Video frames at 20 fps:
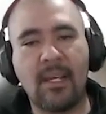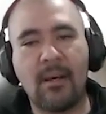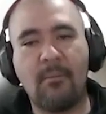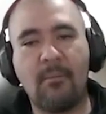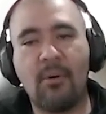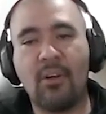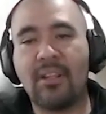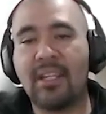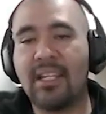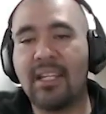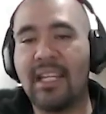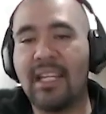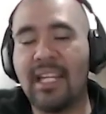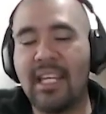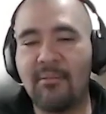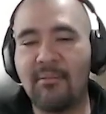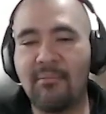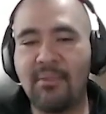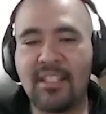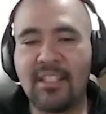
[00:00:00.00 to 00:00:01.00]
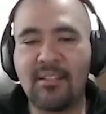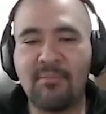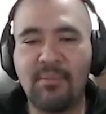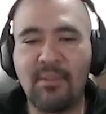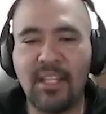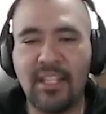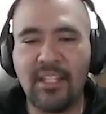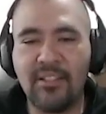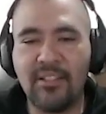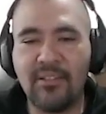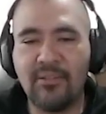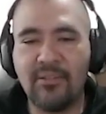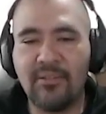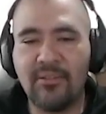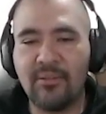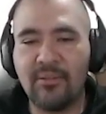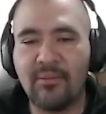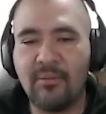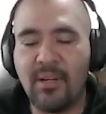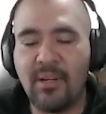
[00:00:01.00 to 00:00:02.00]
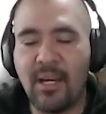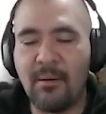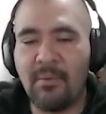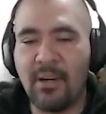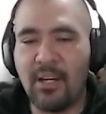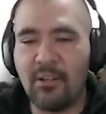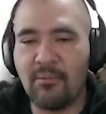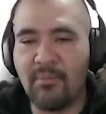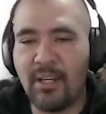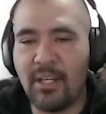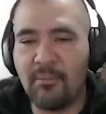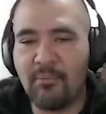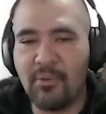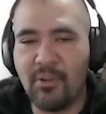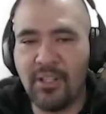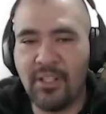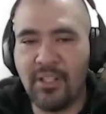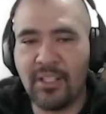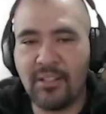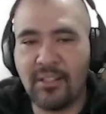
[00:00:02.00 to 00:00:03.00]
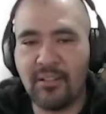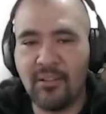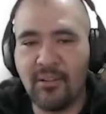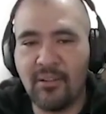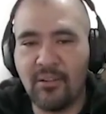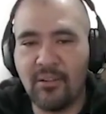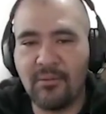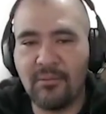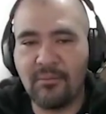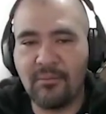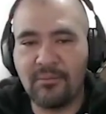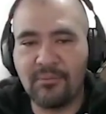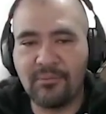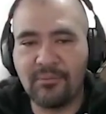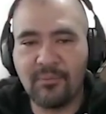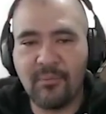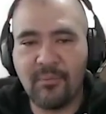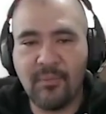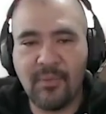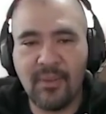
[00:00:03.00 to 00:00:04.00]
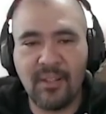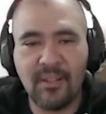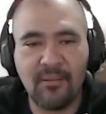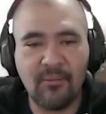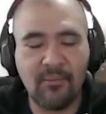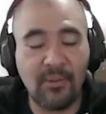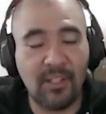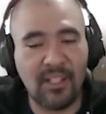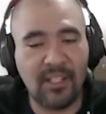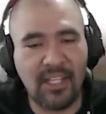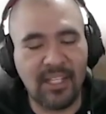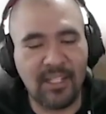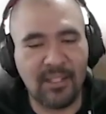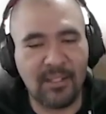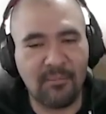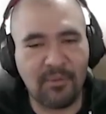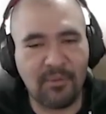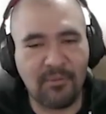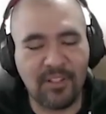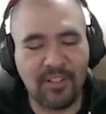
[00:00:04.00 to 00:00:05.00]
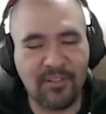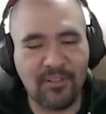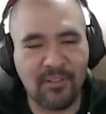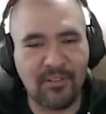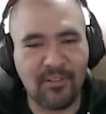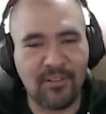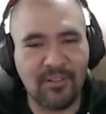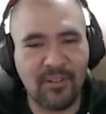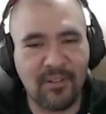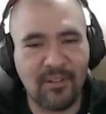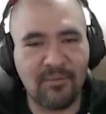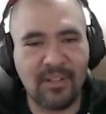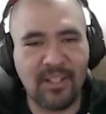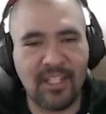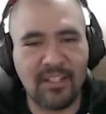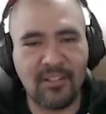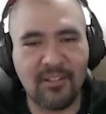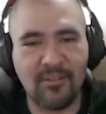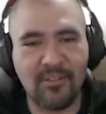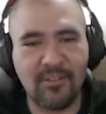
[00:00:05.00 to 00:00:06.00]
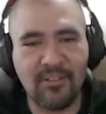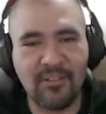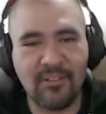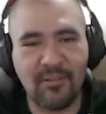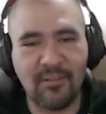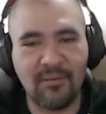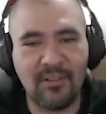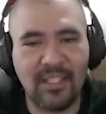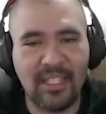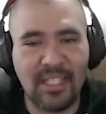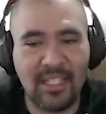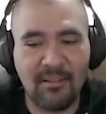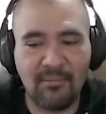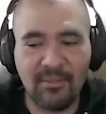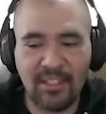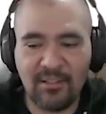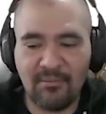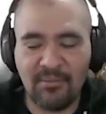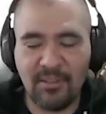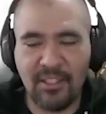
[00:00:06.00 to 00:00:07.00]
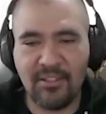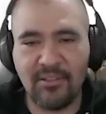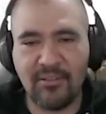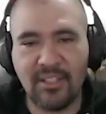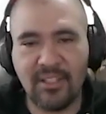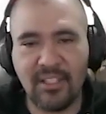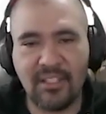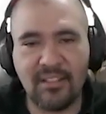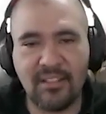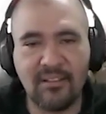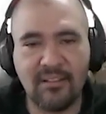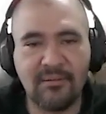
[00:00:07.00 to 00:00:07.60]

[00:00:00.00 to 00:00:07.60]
But let me explain you about my project. Well, I am the professor of that course, so let me explain you that.